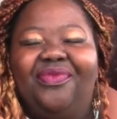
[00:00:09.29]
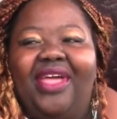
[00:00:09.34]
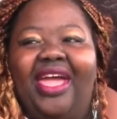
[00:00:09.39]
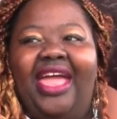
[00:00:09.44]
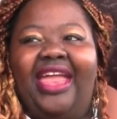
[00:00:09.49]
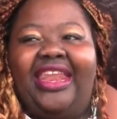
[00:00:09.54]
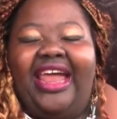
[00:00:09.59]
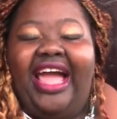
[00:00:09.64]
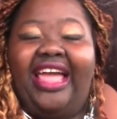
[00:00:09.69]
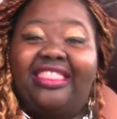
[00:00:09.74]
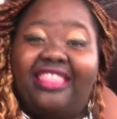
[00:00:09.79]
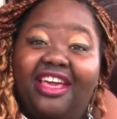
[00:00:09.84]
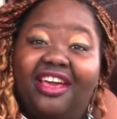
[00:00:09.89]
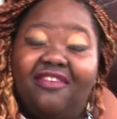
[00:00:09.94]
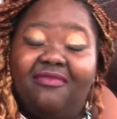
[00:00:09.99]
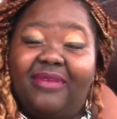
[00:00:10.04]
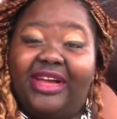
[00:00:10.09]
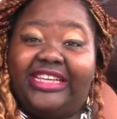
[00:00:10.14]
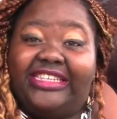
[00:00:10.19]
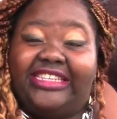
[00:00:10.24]
And I
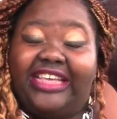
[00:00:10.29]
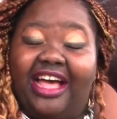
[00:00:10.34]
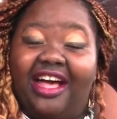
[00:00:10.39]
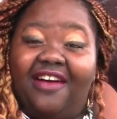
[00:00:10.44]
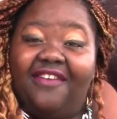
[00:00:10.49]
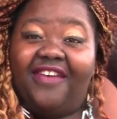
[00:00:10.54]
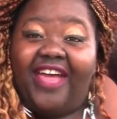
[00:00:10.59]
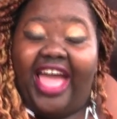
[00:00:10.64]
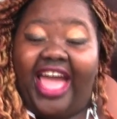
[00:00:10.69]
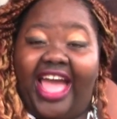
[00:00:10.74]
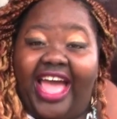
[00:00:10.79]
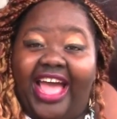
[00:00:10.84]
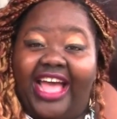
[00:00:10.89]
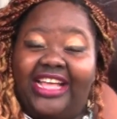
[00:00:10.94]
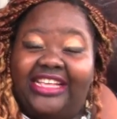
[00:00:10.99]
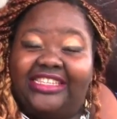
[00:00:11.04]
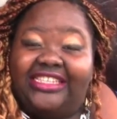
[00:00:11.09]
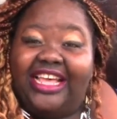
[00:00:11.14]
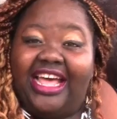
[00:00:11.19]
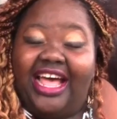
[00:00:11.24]
think of myself
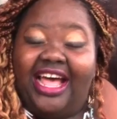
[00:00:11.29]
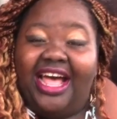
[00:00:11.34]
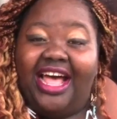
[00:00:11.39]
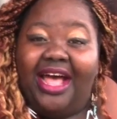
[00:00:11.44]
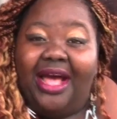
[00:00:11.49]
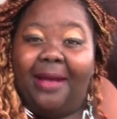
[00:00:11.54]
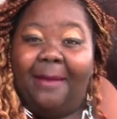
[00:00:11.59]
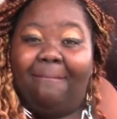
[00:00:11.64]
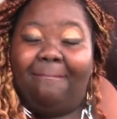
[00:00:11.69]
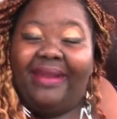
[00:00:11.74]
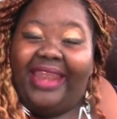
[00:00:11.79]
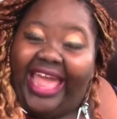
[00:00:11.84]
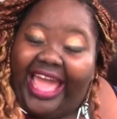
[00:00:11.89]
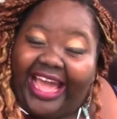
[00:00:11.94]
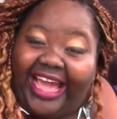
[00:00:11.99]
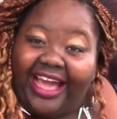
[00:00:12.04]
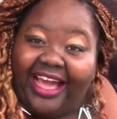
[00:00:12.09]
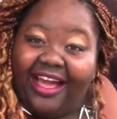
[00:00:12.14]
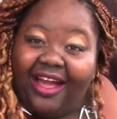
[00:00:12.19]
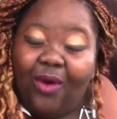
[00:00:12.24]
as a black